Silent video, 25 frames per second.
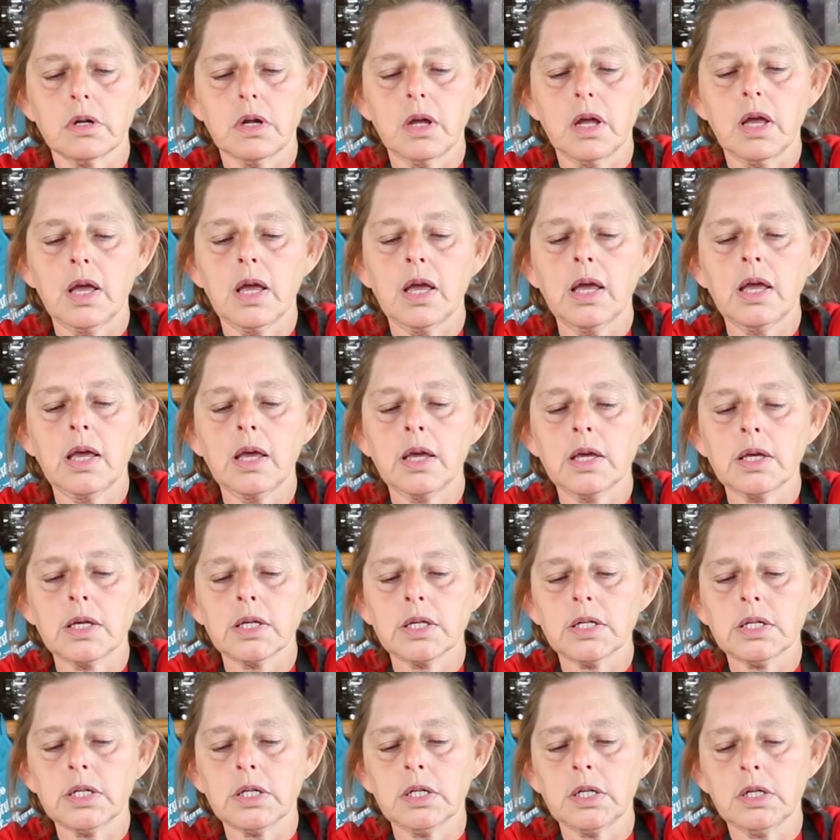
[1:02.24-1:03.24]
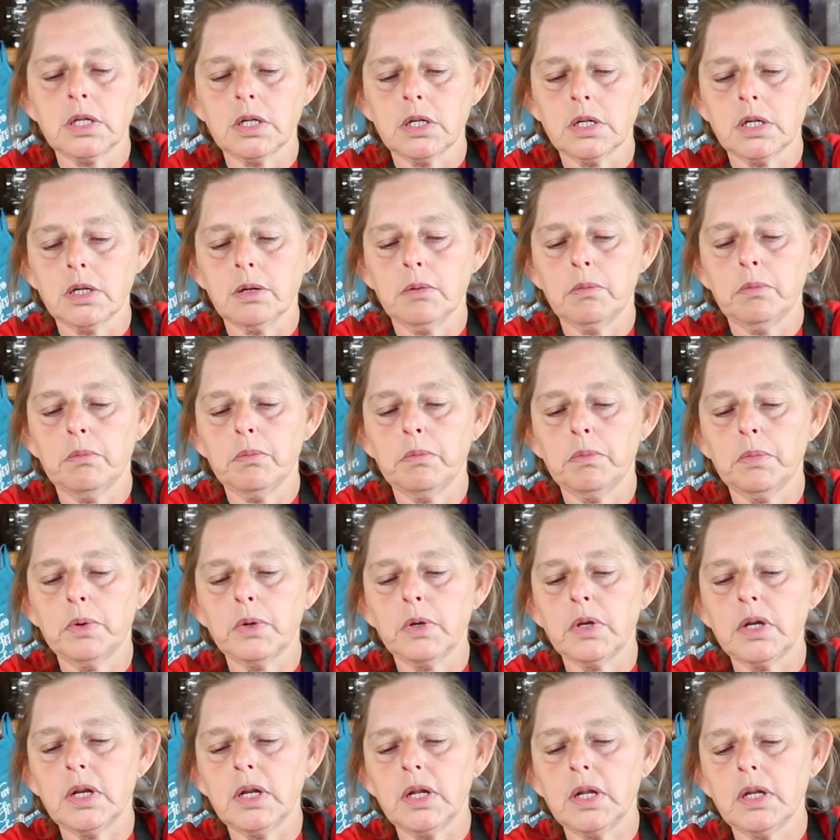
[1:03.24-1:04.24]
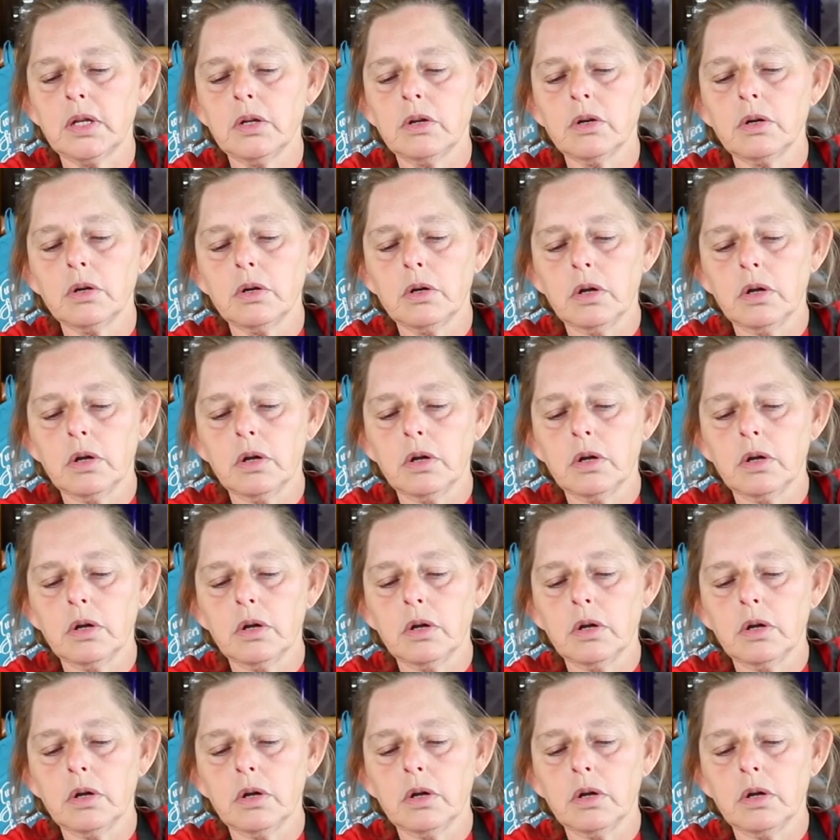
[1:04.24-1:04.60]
and put it in your